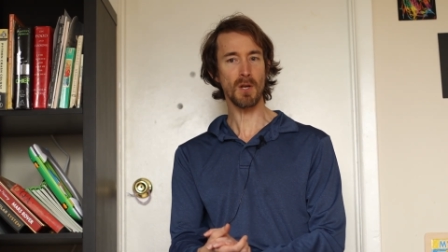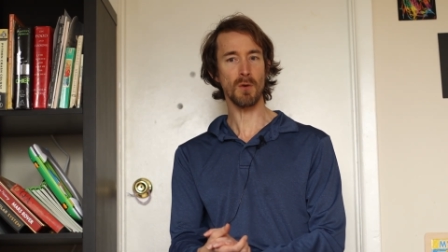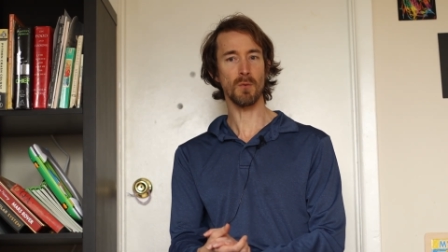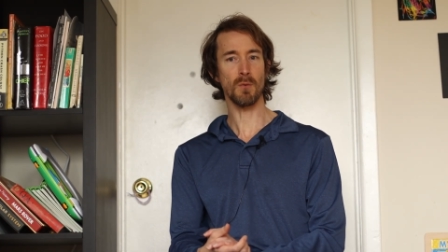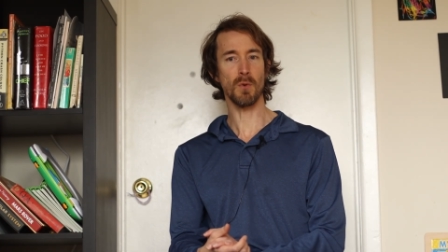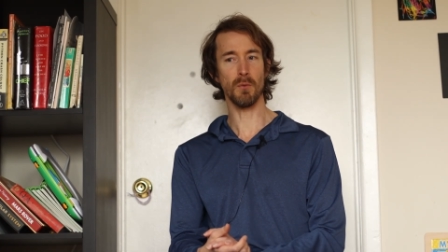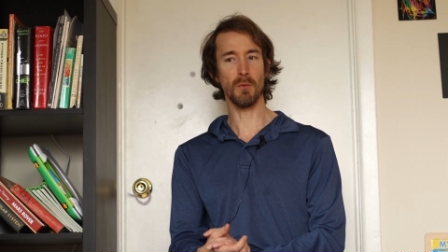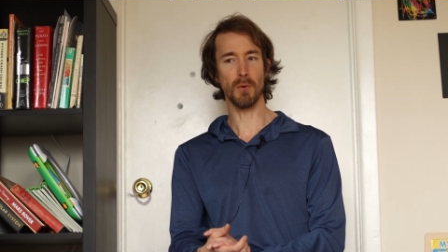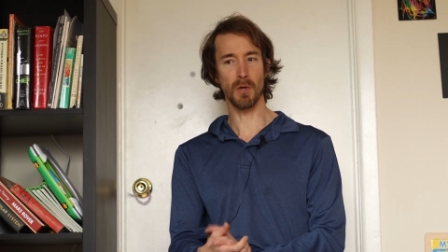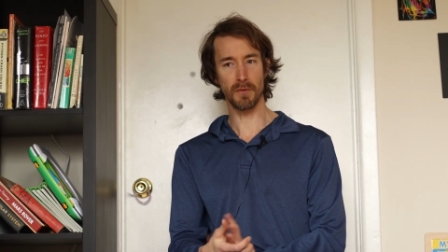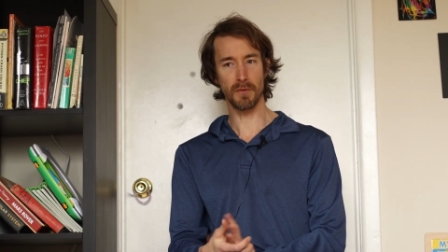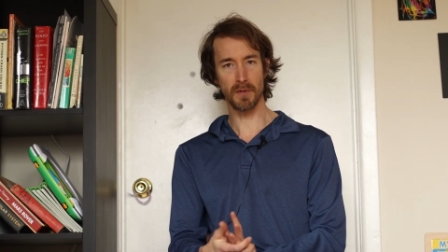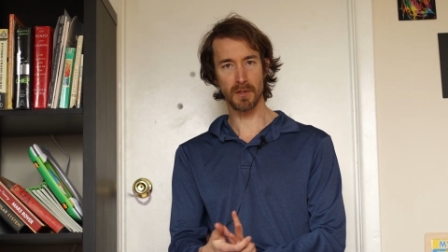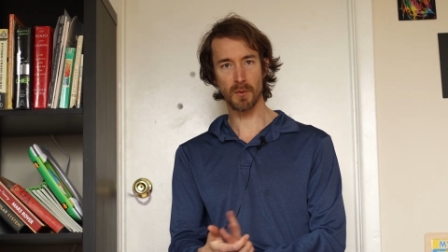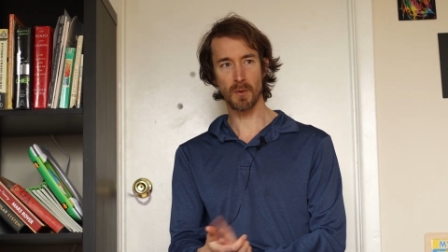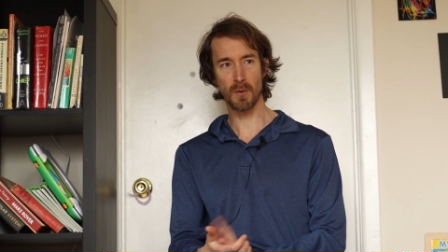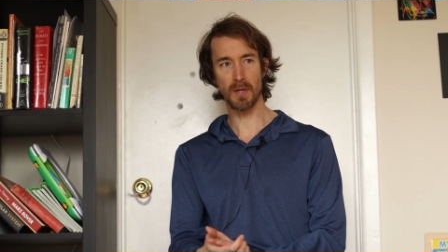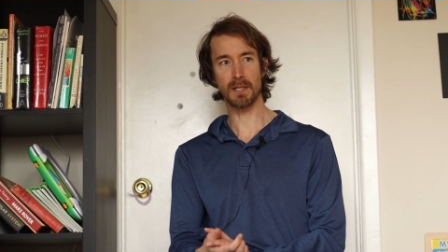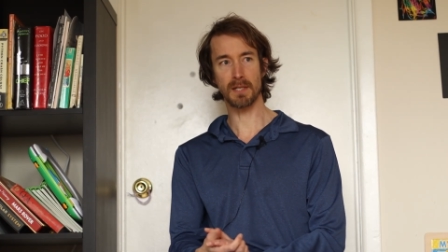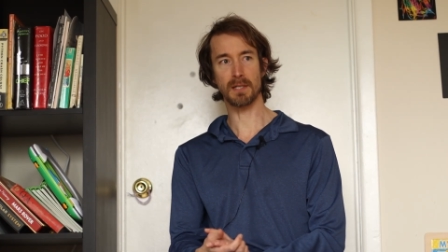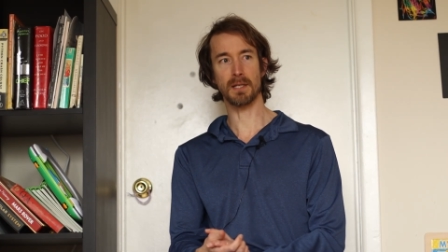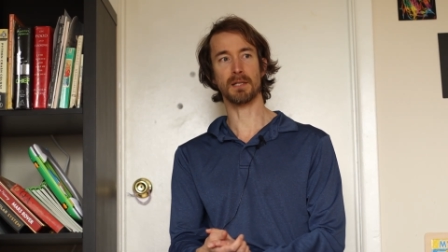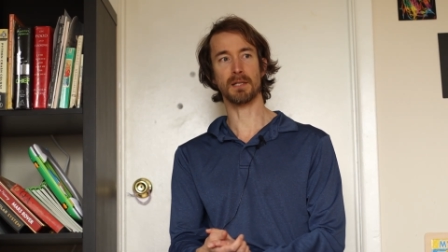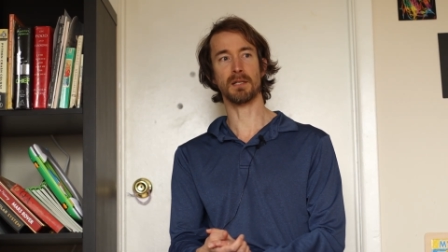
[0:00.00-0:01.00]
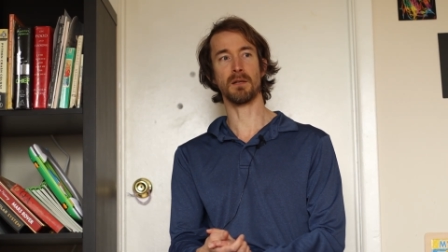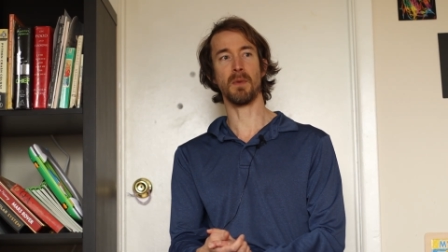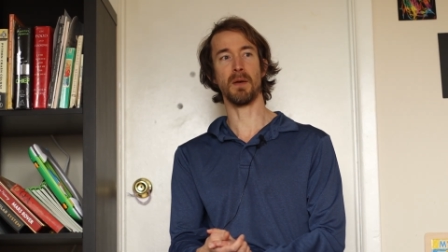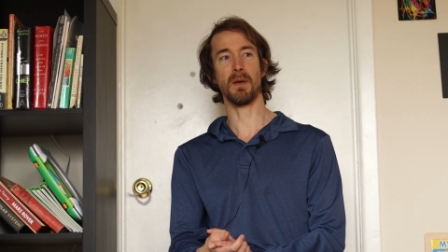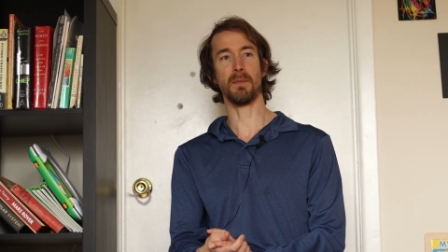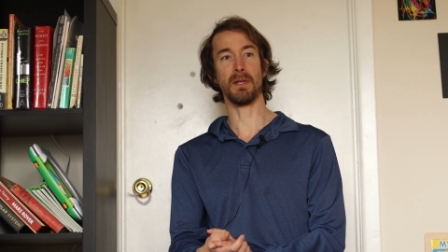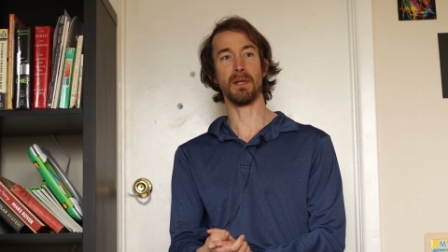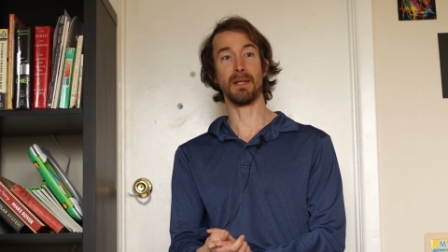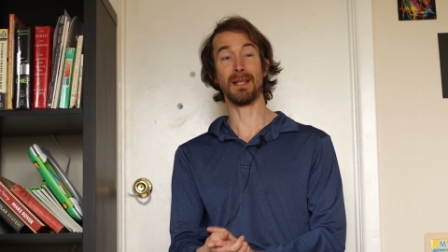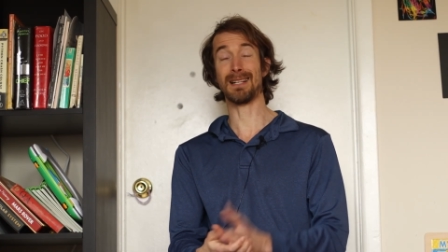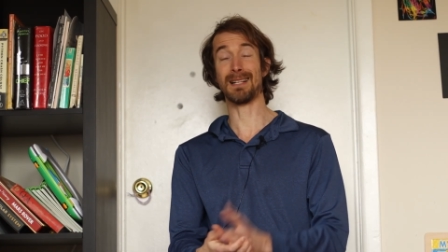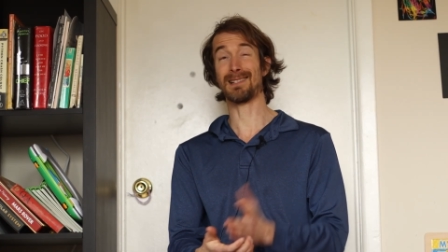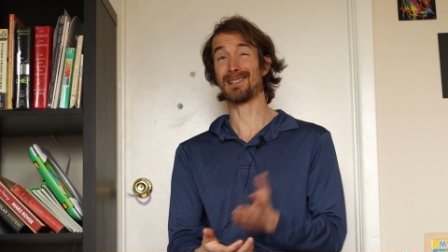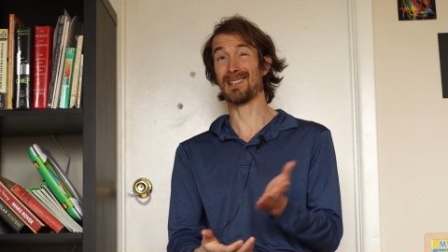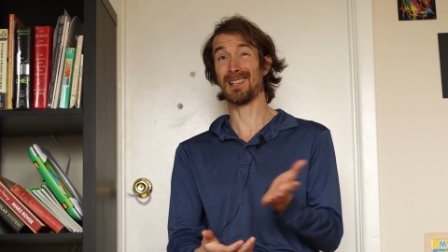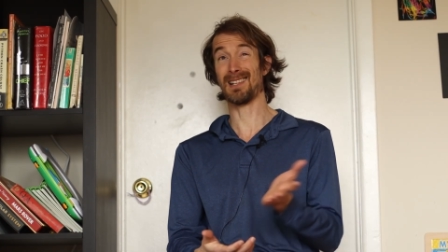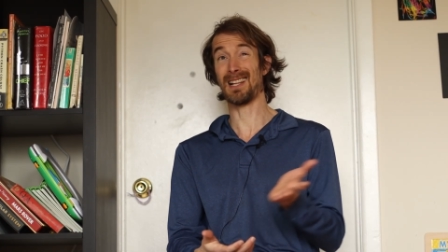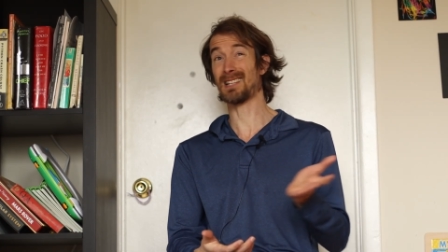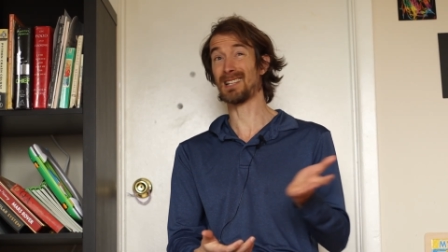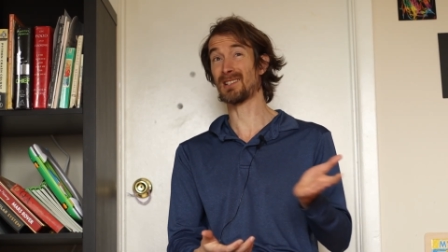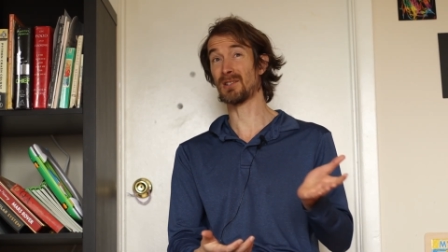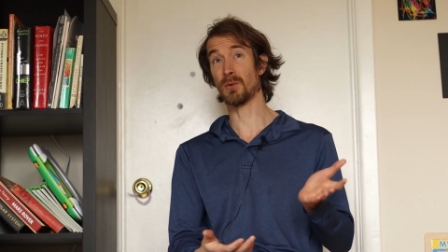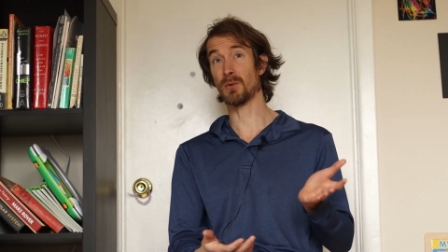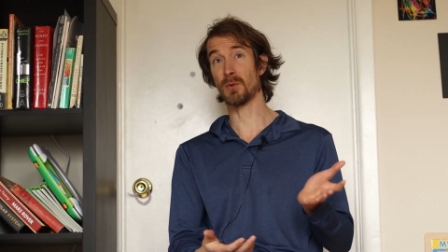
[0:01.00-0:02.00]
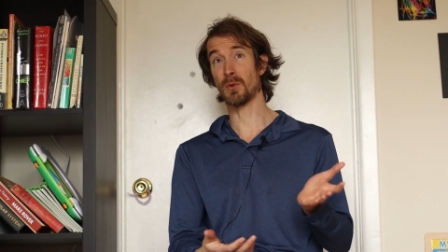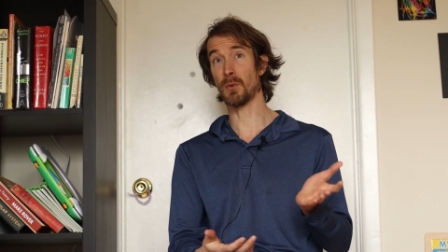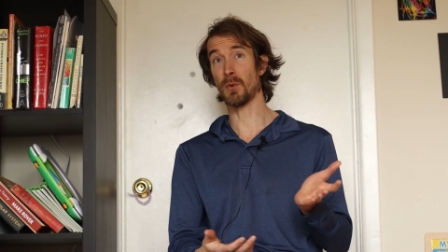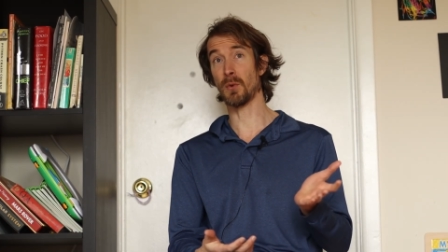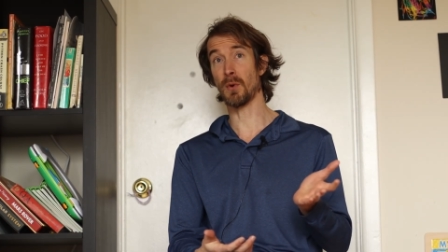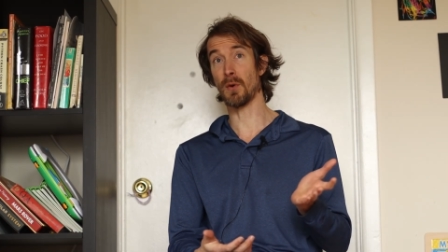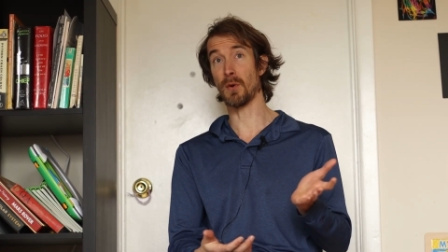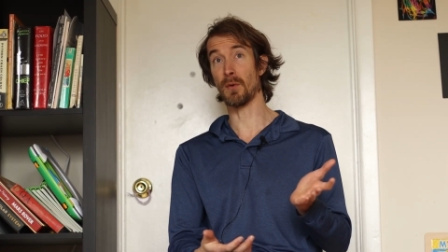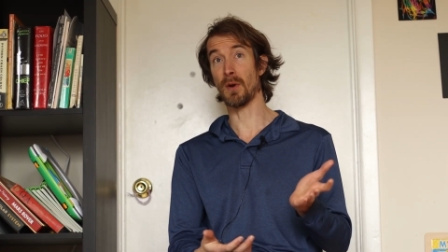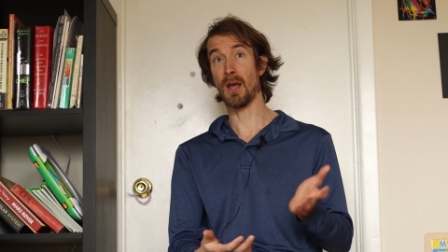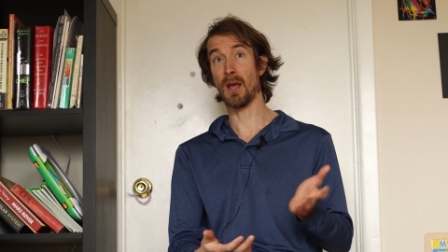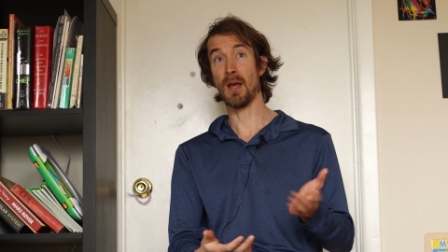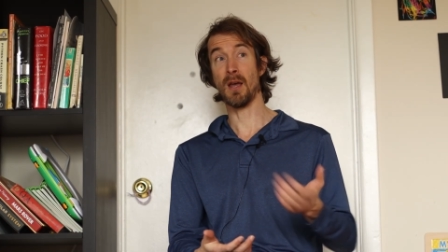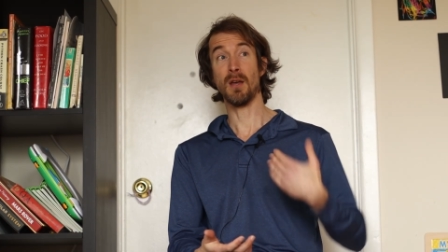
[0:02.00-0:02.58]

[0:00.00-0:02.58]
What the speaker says: we wrote the 26th Amendment. That's the last new one we wrote.